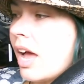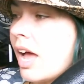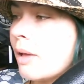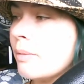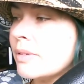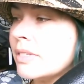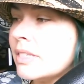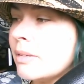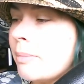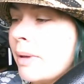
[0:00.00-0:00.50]

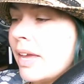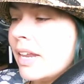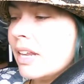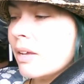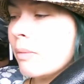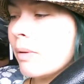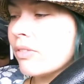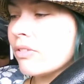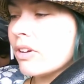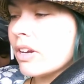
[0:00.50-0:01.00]
I was
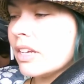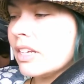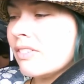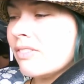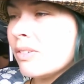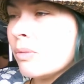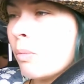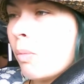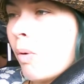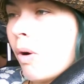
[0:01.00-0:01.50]
debating whether I
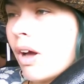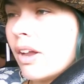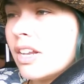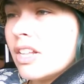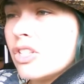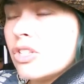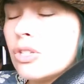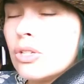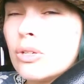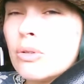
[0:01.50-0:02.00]
even
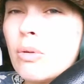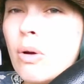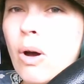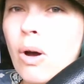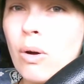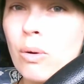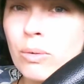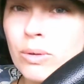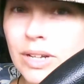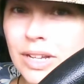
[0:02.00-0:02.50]
wanted to
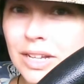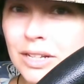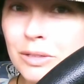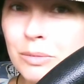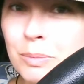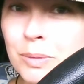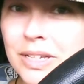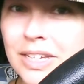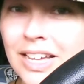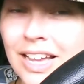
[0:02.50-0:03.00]
own it
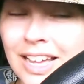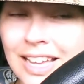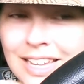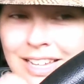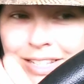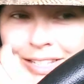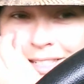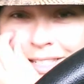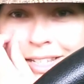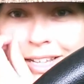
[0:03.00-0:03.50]

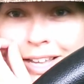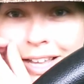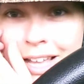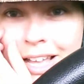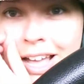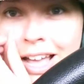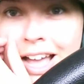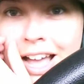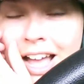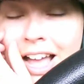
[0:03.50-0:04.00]
because
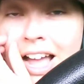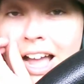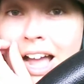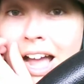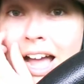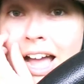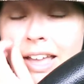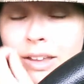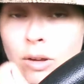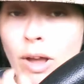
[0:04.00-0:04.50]

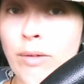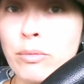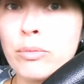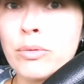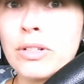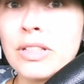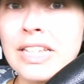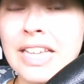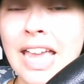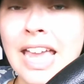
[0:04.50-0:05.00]
I, I
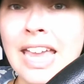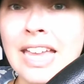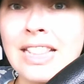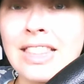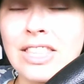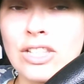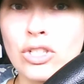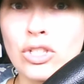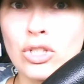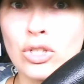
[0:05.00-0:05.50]
really
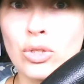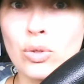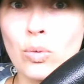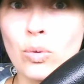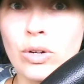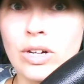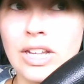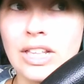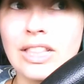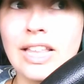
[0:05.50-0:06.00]
hate this story.